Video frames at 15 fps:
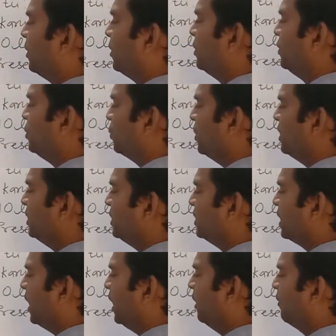So this
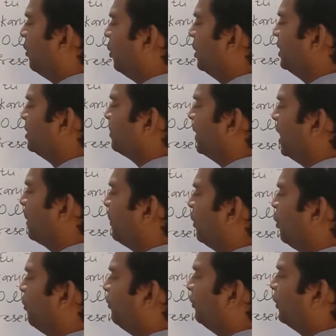cell wall is made up
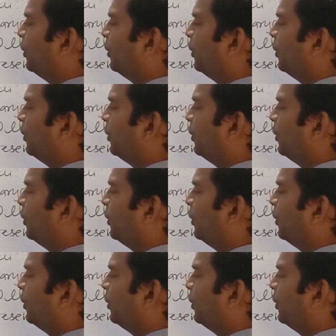of